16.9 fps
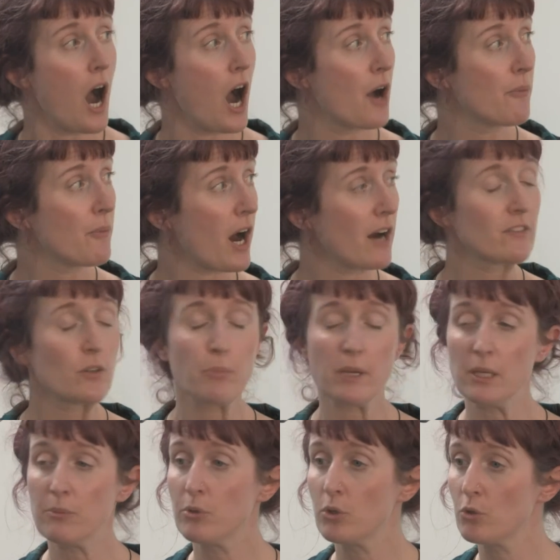Other
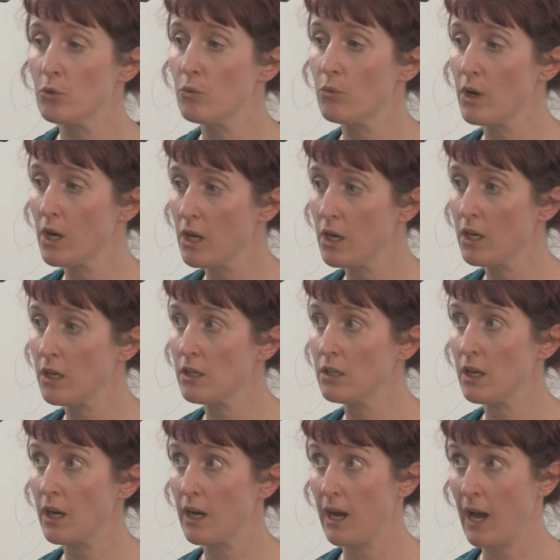people were